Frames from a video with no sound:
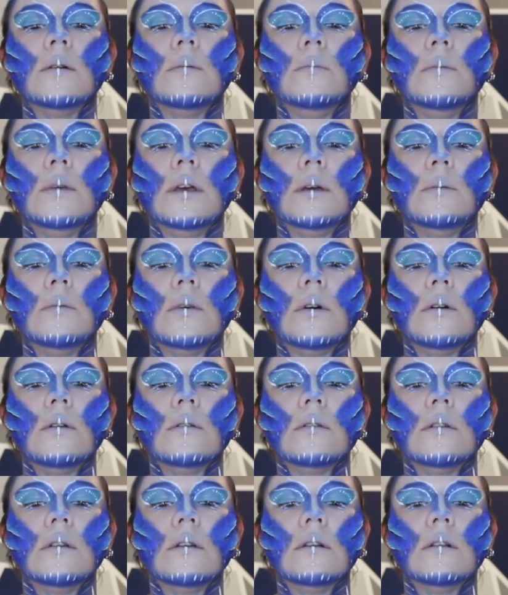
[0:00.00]
Being
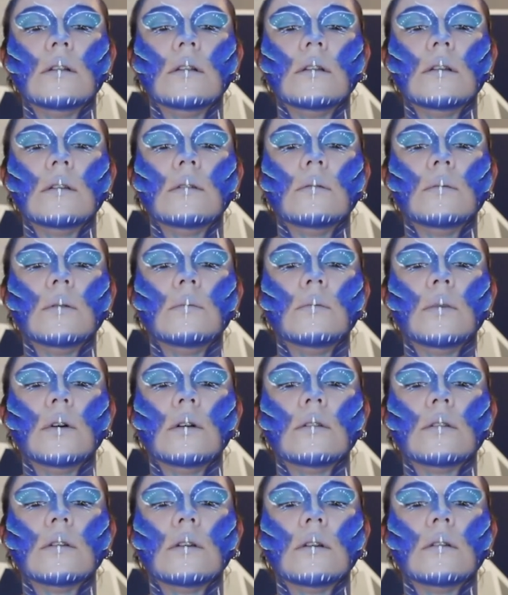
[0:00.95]
bold. Let's be
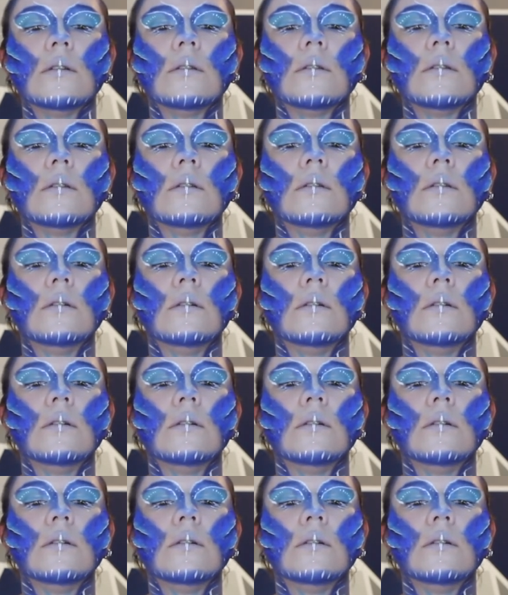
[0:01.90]
bold, girls.